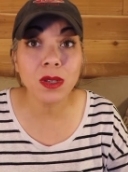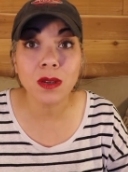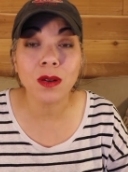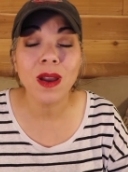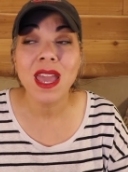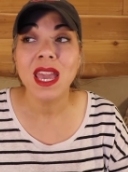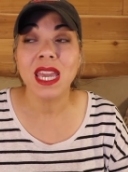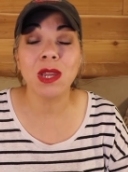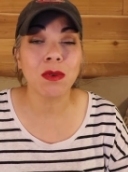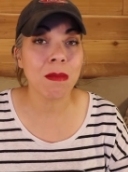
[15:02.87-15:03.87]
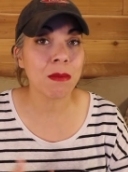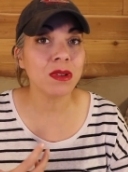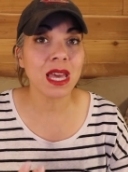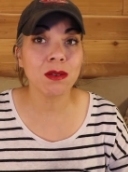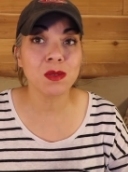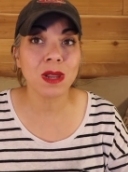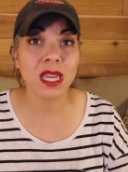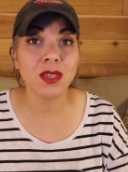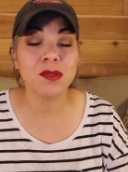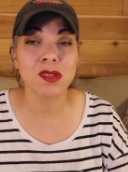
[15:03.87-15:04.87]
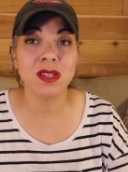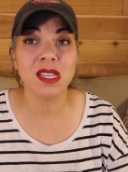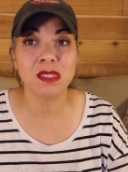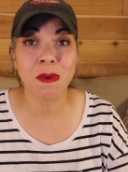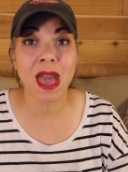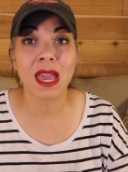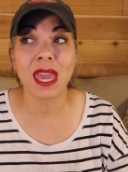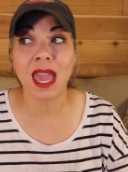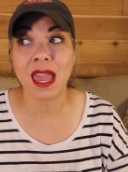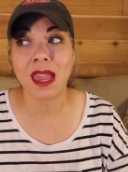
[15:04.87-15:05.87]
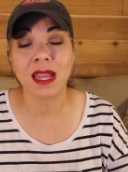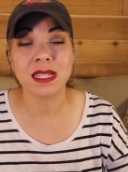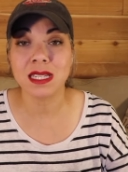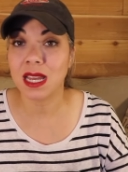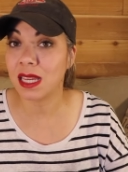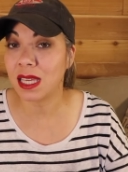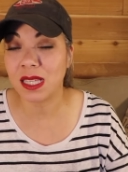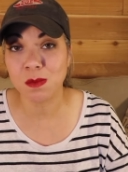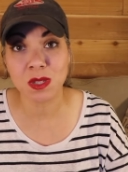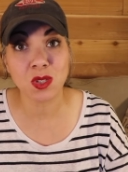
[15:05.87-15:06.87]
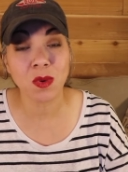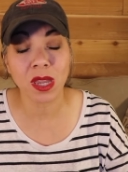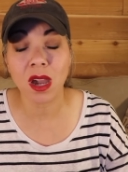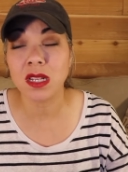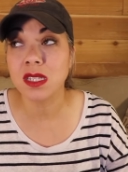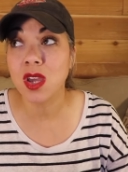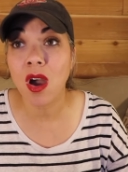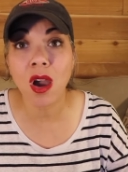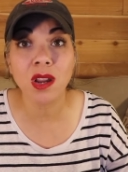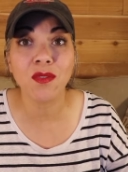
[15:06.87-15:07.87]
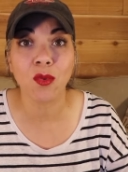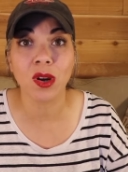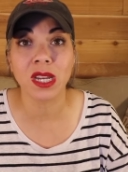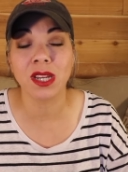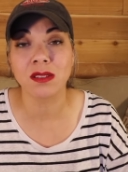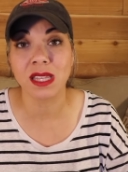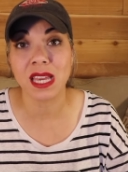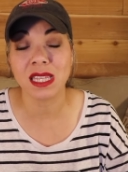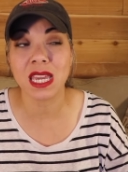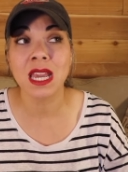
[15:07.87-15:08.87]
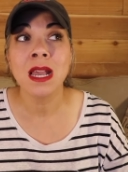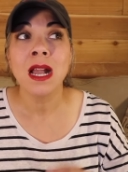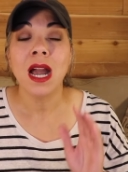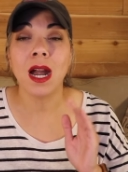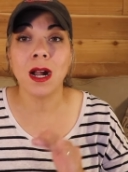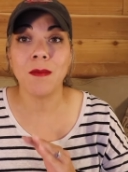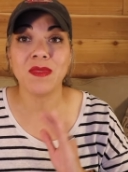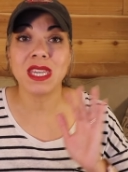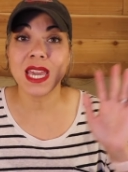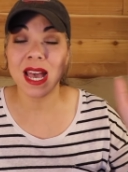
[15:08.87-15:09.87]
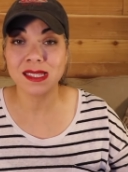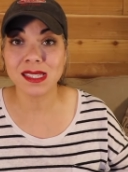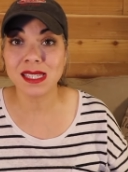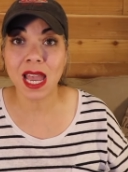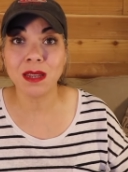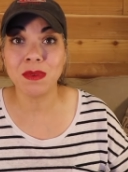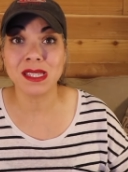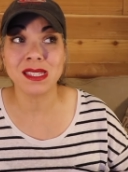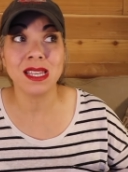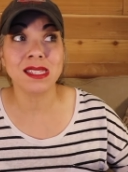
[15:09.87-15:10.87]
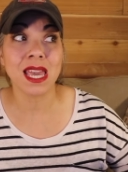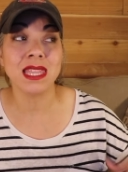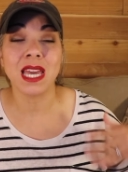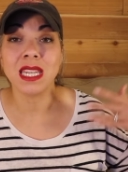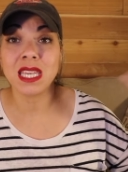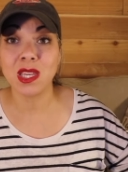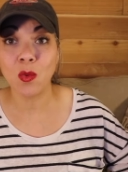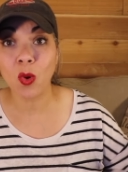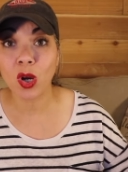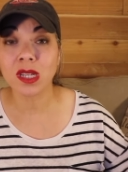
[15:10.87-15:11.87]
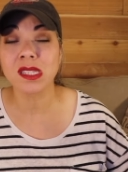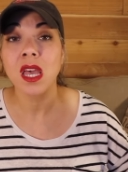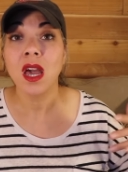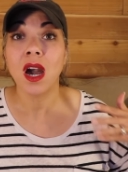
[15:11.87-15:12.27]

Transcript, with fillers: Blue? He remembered that was what I used on his back, and he's been doing a ton of work here lately. He has a side business, and then he works